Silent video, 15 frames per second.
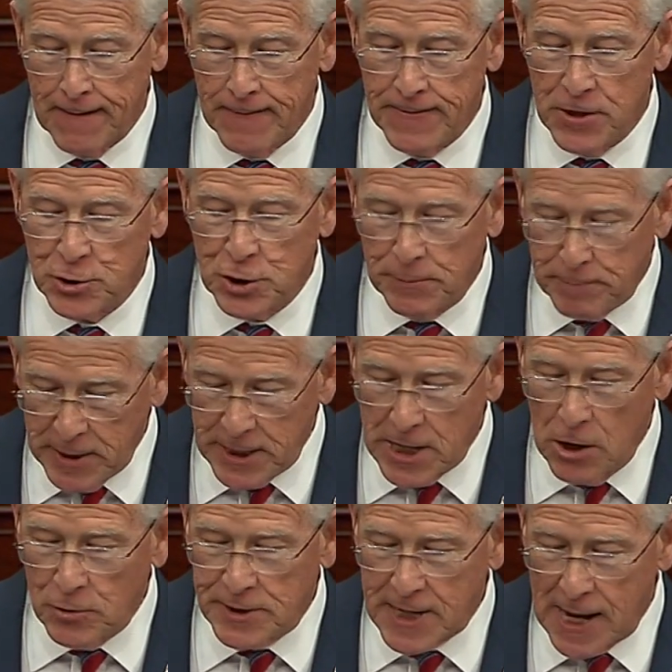There should be
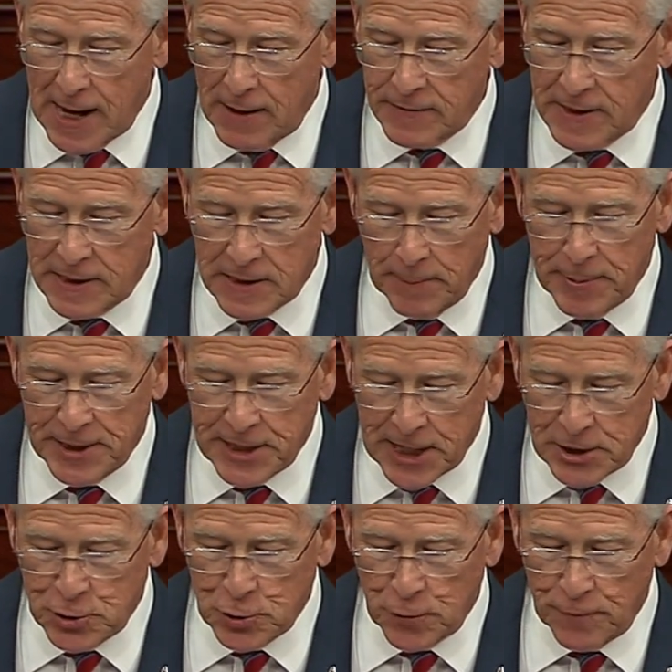no doubt that the
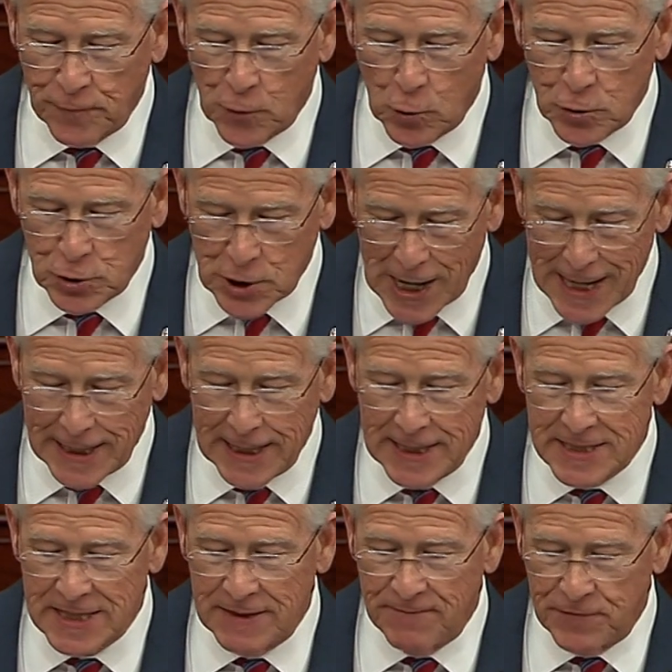potential for
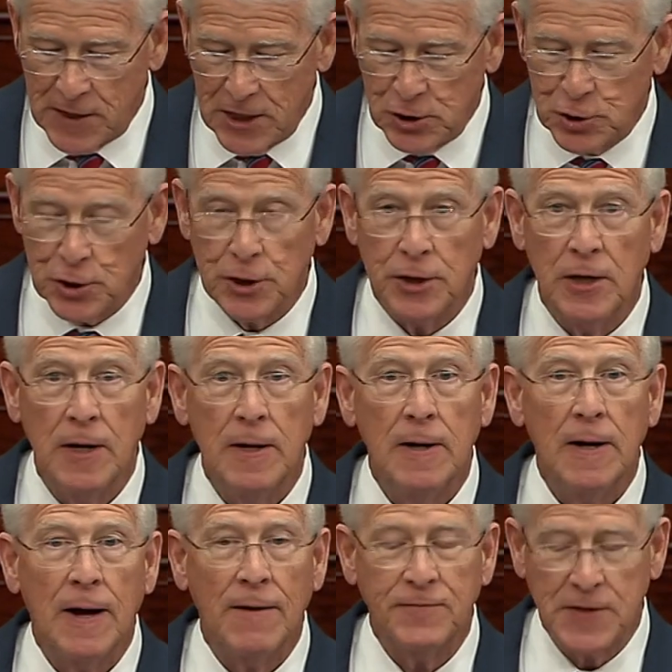Chinese invasion
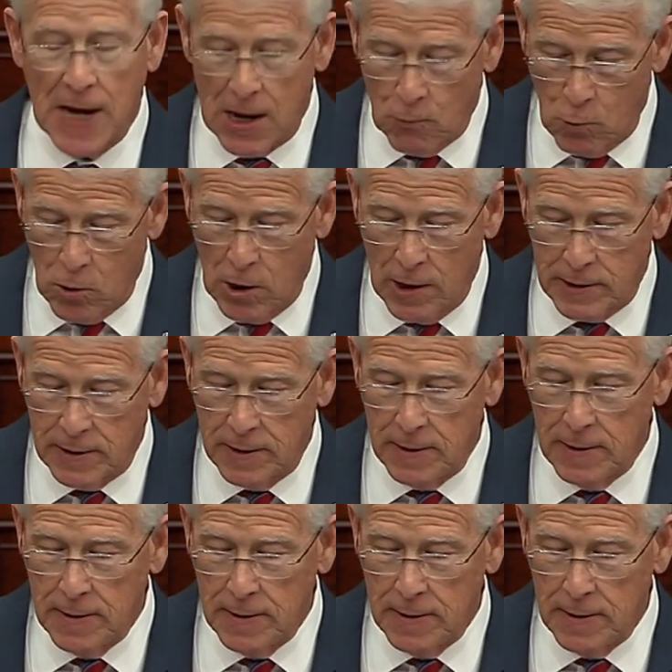of Taiwan